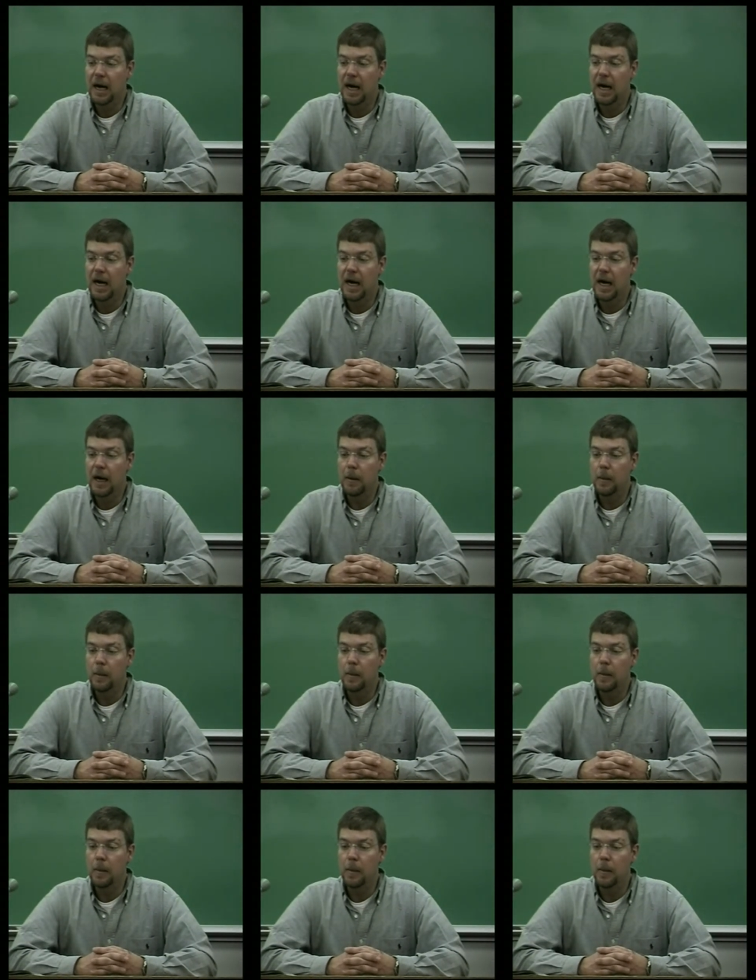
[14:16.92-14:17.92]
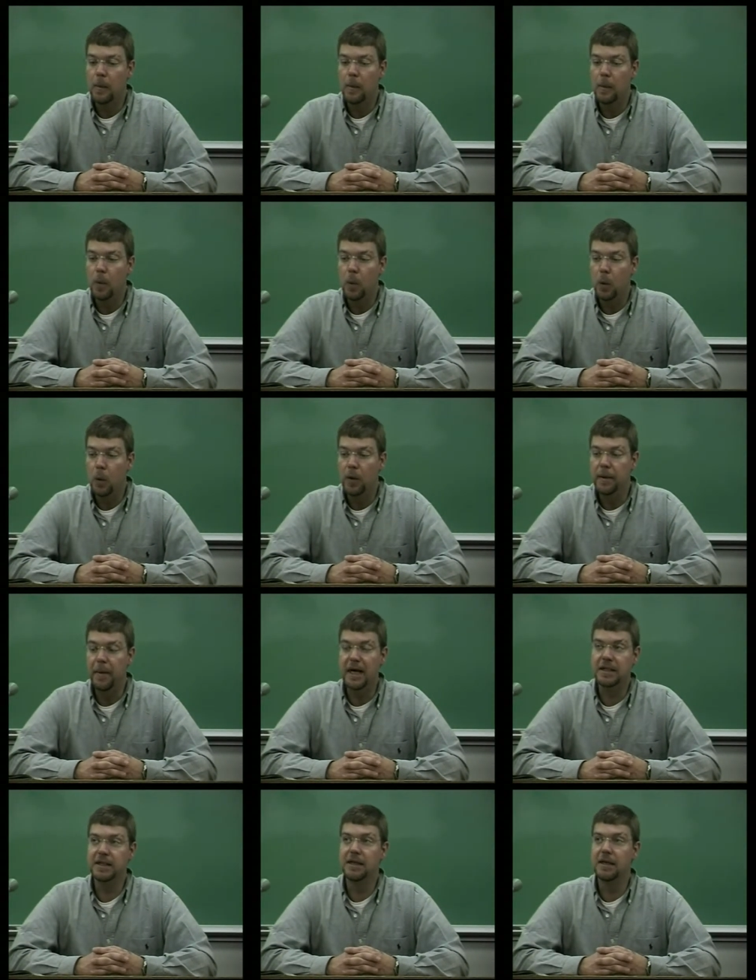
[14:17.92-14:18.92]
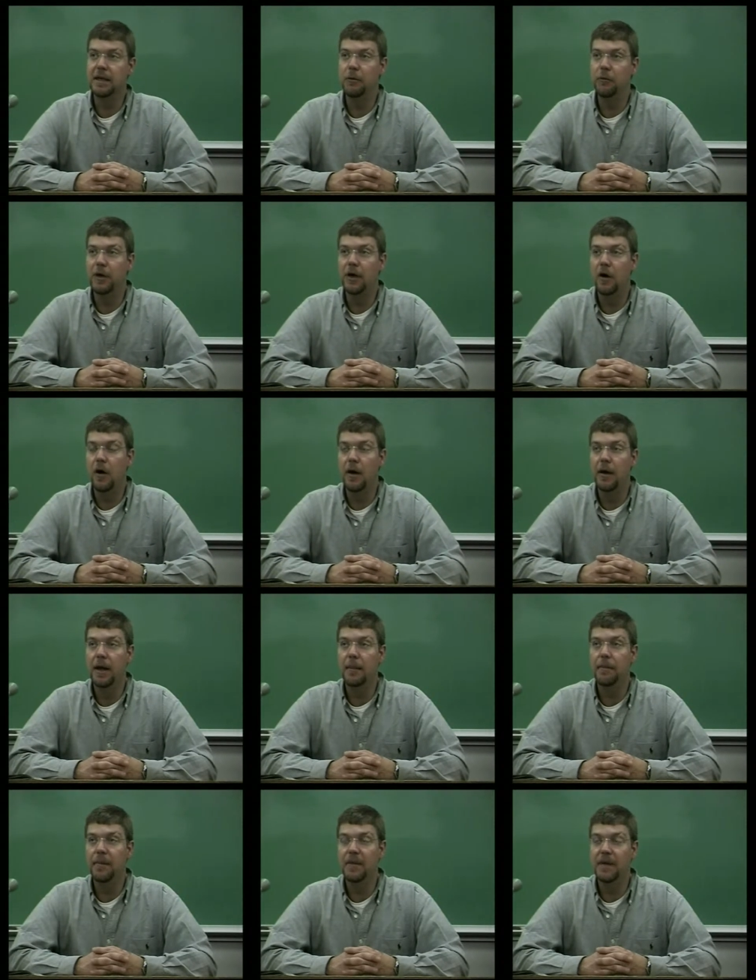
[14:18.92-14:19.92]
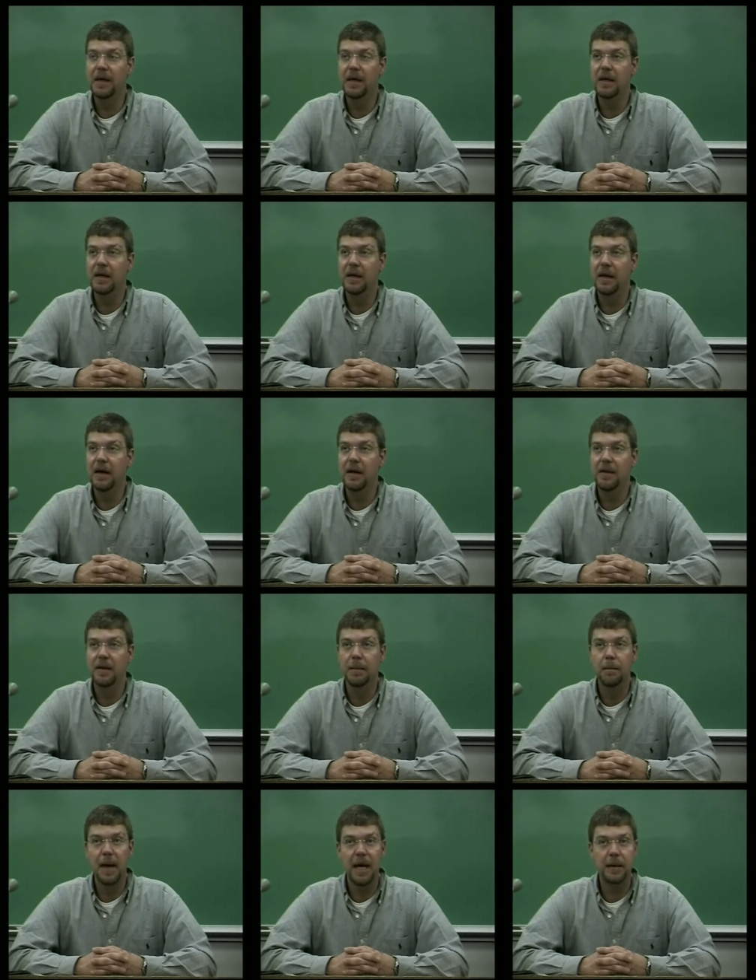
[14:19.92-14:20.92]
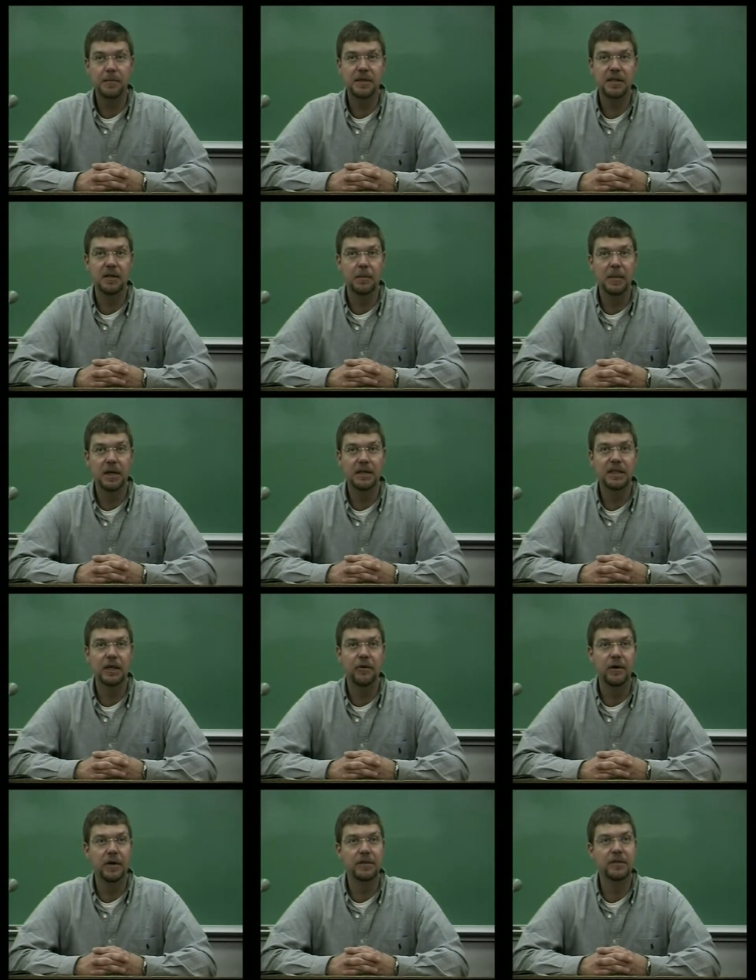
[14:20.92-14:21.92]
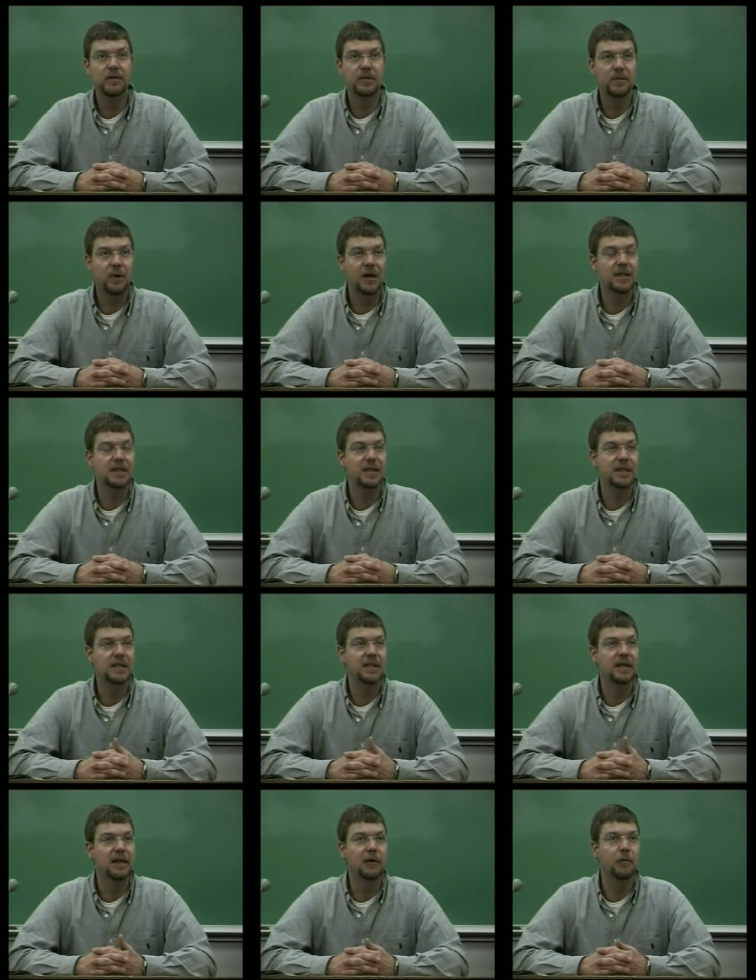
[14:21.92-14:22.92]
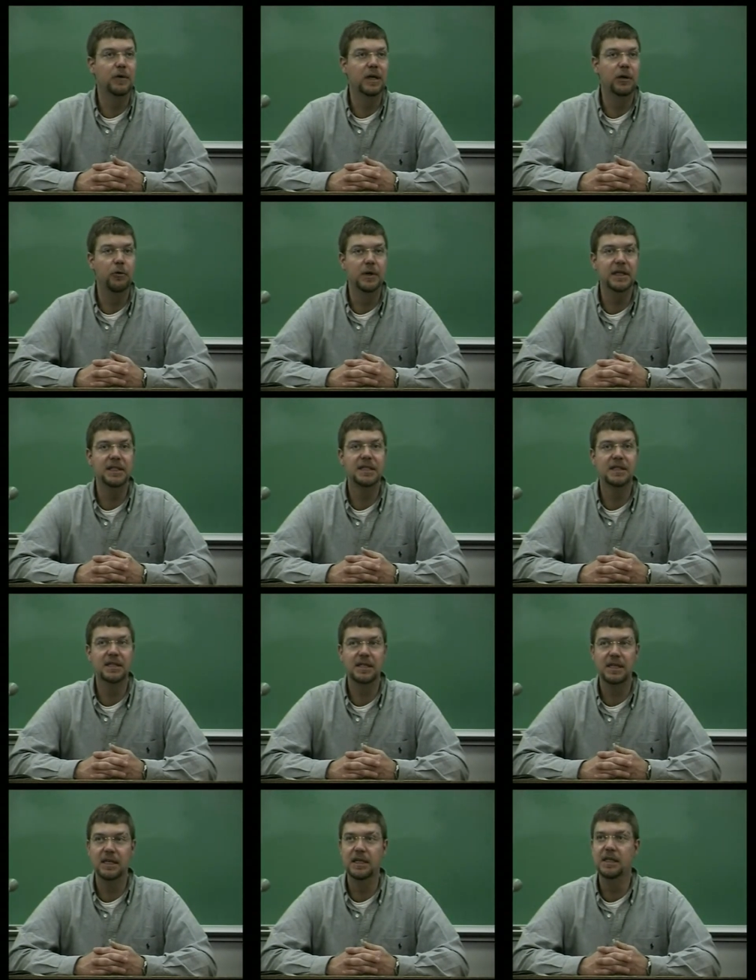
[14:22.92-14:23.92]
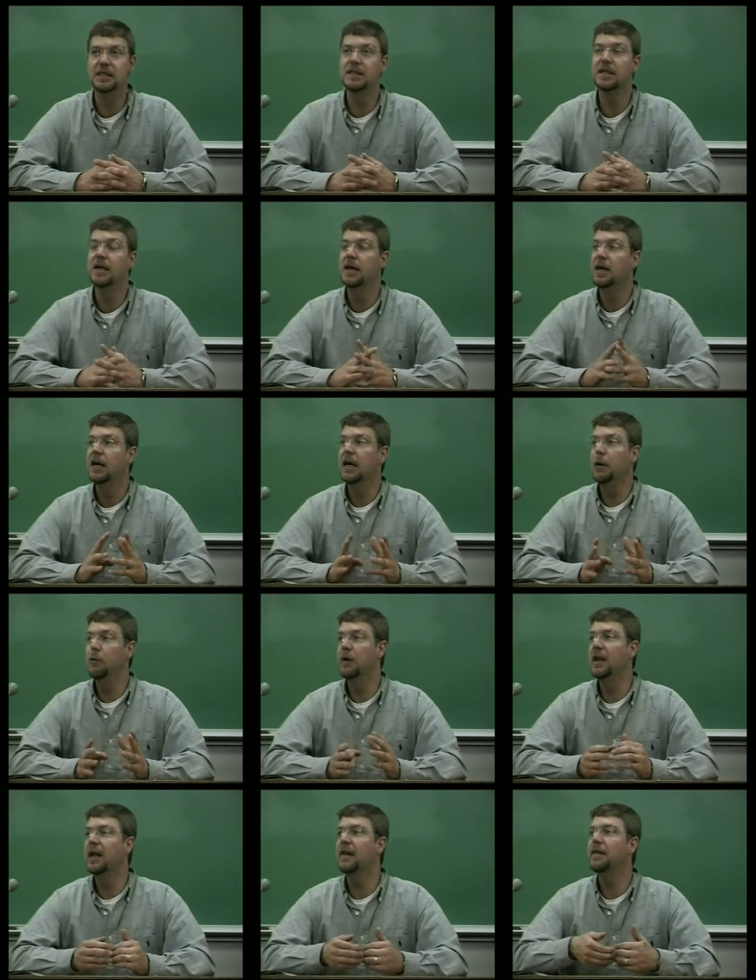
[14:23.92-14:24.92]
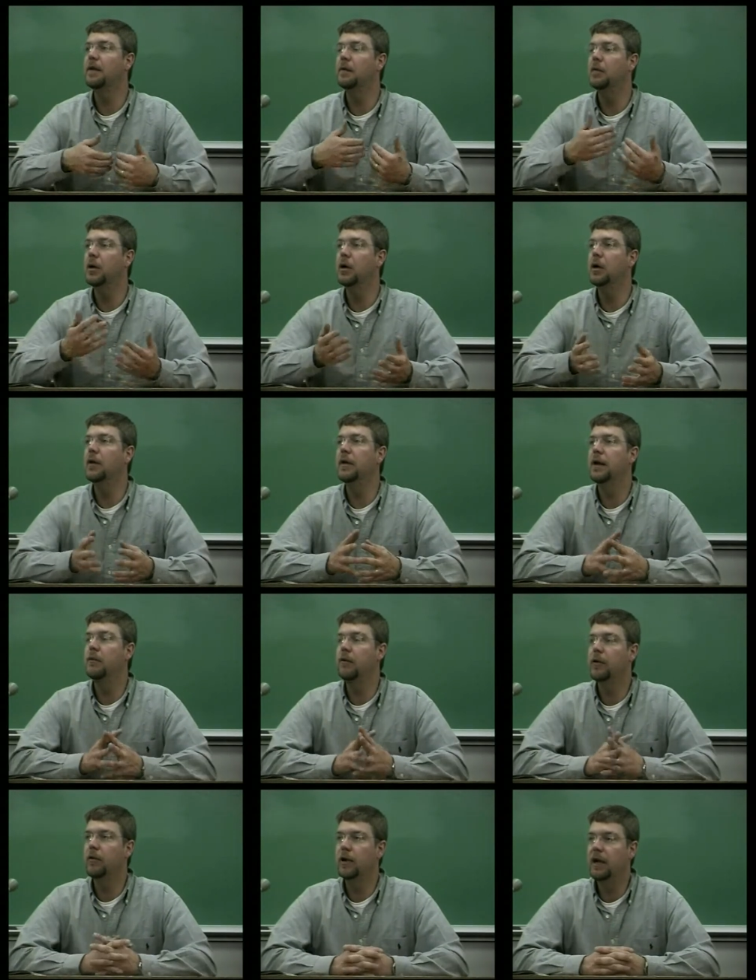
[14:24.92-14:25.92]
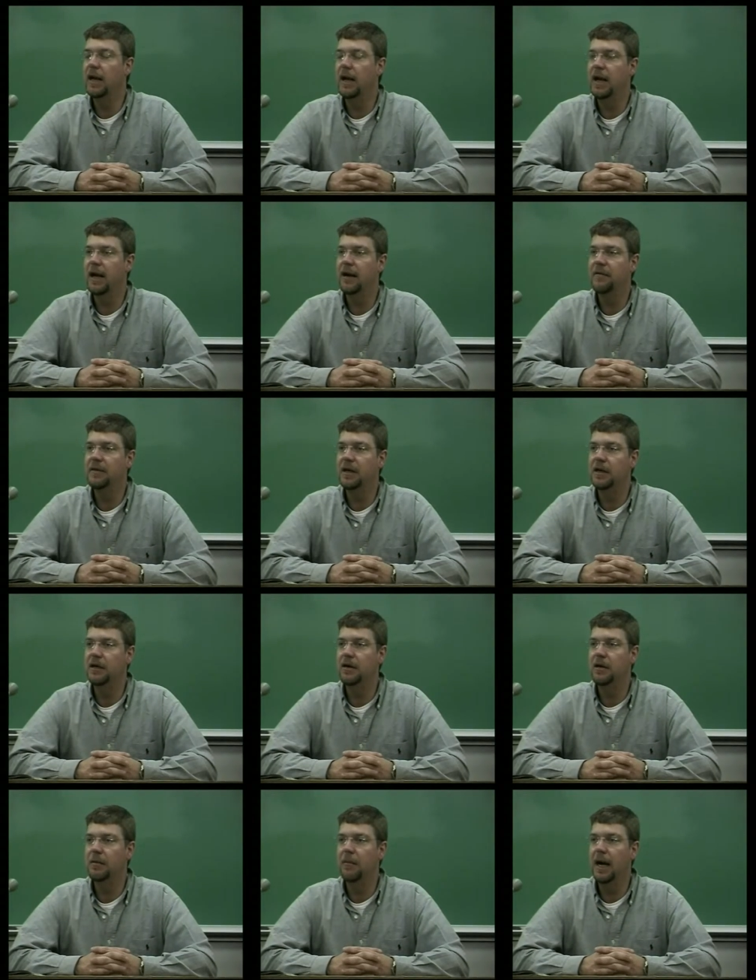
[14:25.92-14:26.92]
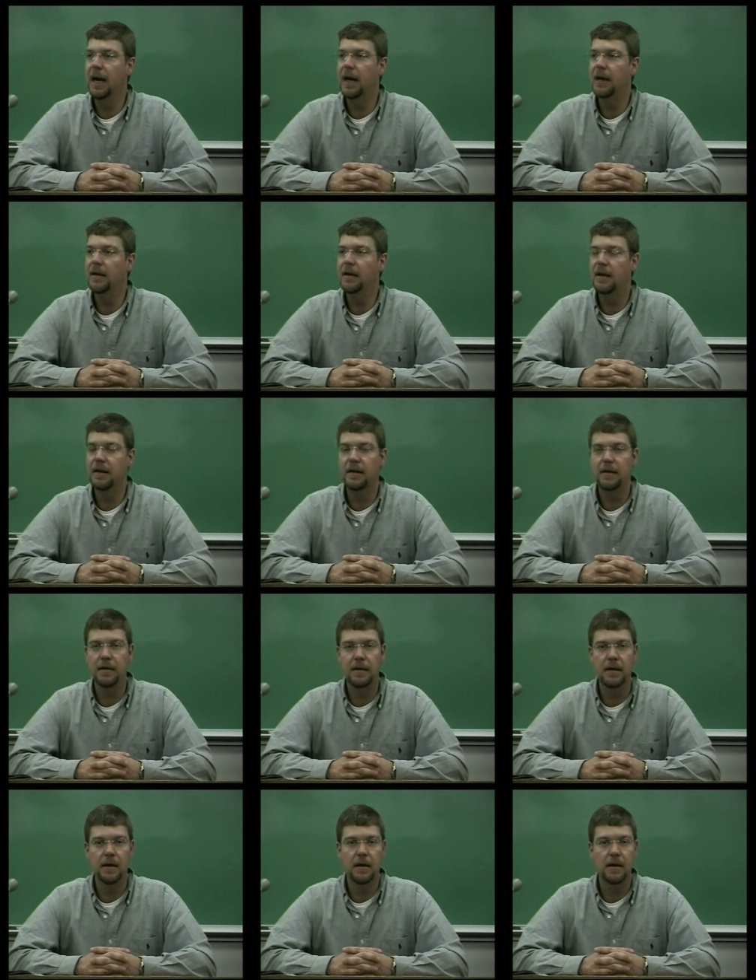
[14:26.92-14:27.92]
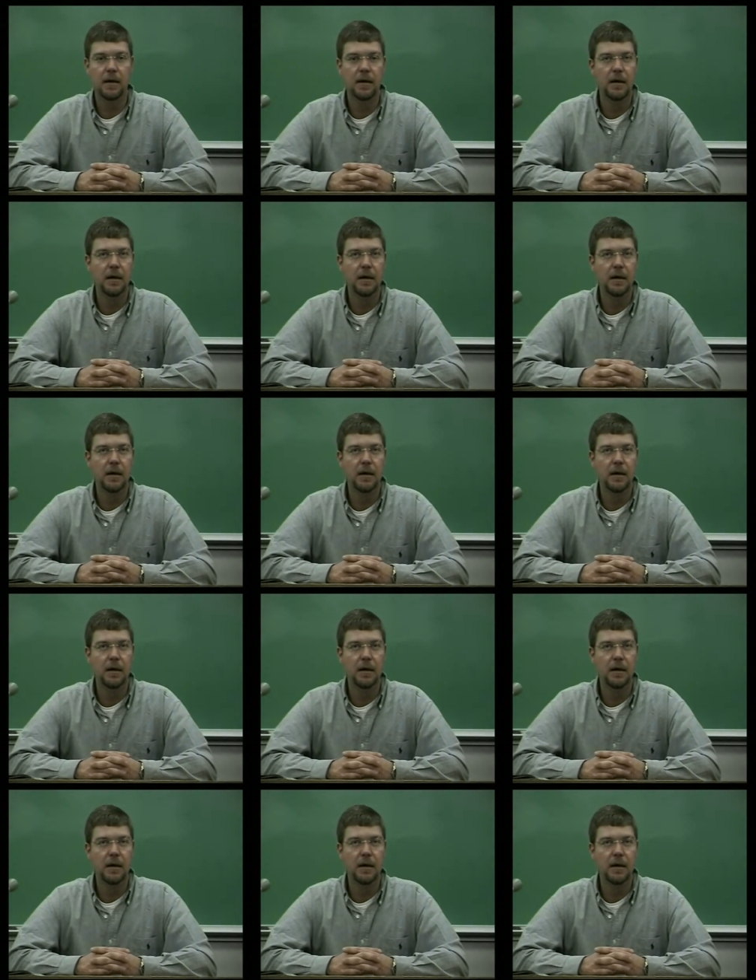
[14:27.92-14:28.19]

Um, we basically, we called up the, uh, the MEPs, the Military Entrance Processing, we greased the skids, and we let them know that we were going to have a young man that, uh,